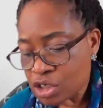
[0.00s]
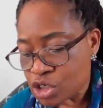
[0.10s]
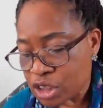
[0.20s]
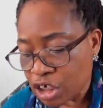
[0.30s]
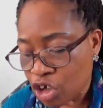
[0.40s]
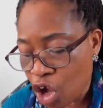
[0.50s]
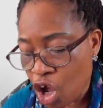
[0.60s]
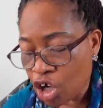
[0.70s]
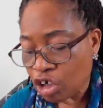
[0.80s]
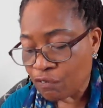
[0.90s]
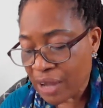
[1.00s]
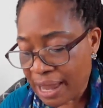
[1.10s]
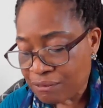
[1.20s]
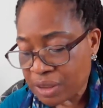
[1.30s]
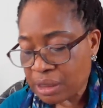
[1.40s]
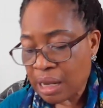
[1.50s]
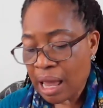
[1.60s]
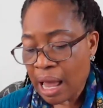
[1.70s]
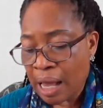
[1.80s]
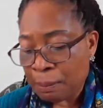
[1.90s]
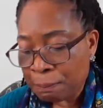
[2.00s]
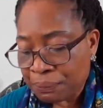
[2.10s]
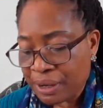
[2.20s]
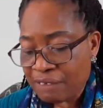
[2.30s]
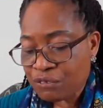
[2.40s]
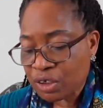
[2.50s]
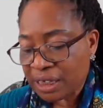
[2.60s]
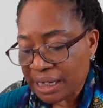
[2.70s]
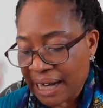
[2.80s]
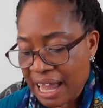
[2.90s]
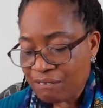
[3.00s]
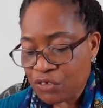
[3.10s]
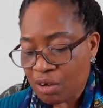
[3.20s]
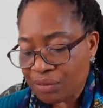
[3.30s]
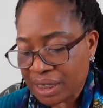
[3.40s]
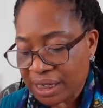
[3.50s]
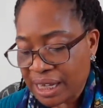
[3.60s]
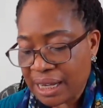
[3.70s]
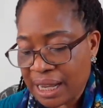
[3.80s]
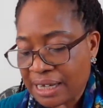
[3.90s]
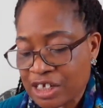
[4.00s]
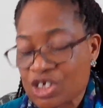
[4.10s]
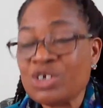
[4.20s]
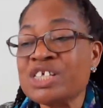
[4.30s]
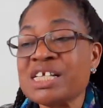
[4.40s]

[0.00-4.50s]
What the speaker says: to the God of heaven and pray for the life of the king and his son.